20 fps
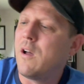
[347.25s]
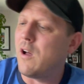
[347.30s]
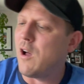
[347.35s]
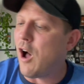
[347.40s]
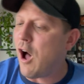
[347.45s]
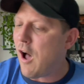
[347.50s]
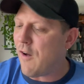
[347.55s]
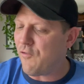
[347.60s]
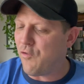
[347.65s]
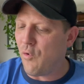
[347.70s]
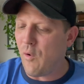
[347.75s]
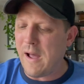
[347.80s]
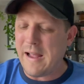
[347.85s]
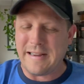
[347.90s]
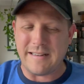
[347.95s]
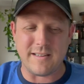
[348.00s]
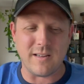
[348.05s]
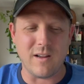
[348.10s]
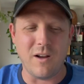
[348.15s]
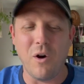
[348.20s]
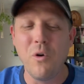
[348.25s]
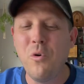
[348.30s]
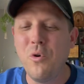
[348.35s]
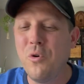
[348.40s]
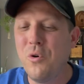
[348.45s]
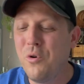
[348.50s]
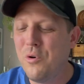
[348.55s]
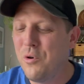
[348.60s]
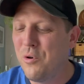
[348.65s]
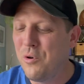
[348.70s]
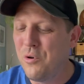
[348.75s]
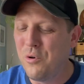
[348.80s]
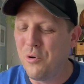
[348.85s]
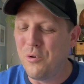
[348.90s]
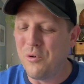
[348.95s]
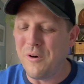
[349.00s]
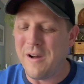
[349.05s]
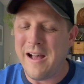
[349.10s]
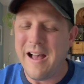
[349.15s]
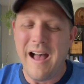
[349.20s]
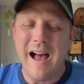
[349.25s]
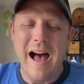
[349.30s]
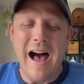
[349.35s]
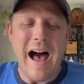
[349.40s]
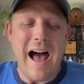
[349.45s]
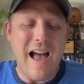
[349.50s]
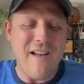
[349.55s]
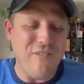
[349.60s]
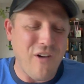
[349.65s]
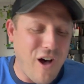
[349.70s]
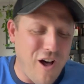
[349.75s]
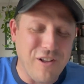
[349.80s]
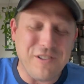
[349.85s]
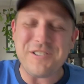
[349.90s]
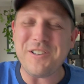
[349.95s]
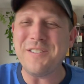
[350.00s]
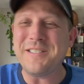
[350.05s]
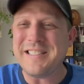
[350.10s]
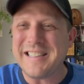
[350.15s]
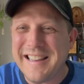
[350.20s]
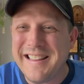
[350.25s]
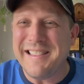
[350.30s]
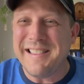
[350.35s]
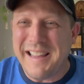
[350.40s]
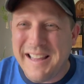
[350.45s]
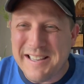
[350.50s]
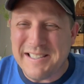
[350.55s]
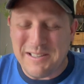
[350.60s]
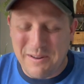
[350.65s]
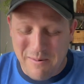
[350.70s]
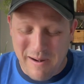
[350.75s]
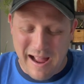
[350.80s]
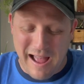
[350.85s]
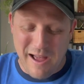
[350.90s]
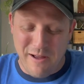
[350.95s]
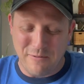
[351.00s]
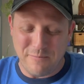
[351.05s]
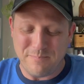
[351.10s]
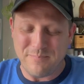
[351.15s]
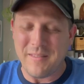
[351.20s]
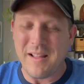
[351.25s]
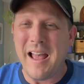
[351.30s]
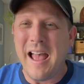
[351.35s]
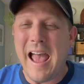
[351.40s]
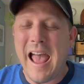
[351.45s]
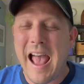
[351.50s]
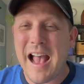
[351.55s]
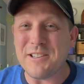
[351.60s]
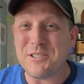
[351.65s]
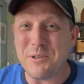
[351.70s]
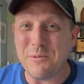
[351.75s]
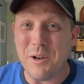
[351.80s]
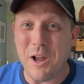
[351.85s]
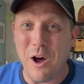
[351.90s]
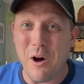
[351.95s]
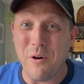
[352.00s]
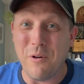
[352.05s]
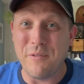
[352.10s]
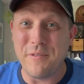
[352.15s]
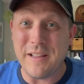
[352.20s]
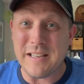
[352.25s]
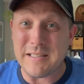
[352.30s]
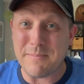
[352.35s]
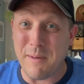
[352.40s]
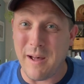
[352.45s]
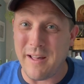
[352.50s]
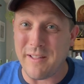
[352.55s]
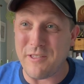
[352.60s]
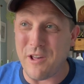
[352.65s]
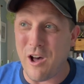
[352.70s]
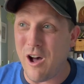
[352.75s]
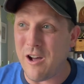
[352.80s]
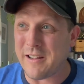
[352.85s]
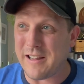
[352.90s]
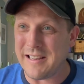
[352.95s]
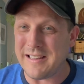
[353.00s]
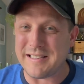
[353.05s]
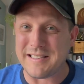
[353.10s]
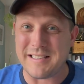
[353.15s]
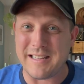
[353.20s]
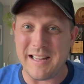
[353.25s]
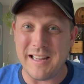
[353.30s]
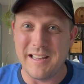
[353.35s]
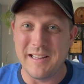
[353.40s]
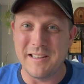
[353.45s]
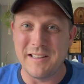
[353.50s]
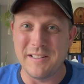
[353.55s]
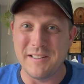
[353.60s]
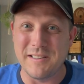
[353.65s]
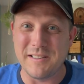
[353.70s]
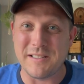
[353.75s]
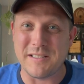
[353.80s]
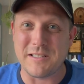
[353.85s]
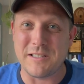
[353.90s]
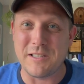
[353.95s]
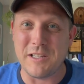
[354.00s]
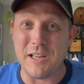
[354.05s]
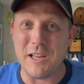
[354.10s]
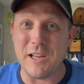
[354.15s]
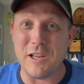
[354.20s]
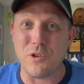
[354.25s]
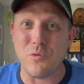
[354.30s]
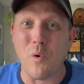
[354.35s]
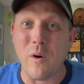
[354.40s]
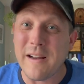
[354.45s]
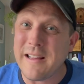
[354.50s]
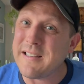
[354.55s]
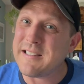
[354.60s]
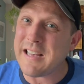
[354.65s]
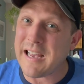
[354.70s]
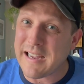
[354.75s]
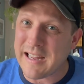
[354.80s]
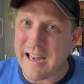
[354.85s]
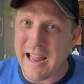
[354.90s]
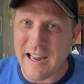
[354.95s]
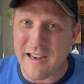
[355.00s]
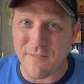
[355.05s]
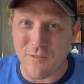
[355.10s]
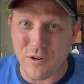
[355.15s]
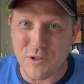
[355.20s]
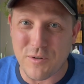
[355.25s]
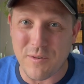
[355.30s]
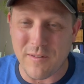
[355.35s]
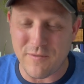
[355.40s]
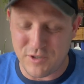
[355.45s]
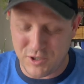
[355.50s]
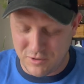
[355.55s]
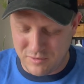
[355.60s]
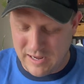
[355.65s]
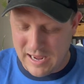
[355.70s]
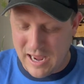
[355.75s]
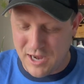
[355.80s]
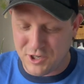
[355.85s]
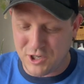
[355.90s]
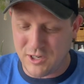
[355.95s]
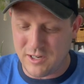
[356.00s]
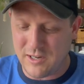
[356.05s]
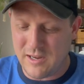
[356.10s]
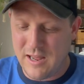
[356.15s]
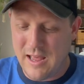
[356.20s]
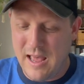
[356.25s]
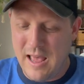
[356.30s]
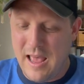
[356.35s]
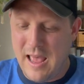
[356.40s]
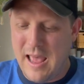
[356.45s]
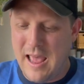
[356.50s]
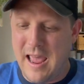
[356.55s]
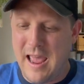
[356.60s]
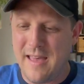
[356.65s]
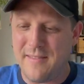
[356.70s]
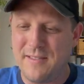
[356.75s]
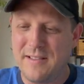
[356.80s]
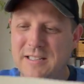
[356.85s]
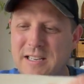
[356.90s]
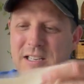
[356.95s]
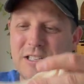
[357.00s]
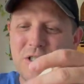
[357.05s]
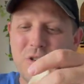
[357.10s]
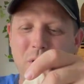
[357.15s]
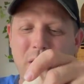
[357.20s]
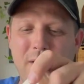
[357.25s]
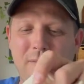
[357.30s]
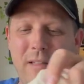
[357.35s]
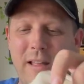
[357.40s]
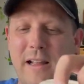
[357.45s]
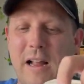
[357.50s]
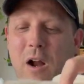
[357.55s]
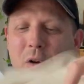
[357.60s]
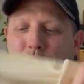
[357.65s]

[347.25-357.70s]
Off-white. Ooh, I've also seen these around. As you know, this month, August, is the 22nd anniversary of geocaching. And this is sort of like a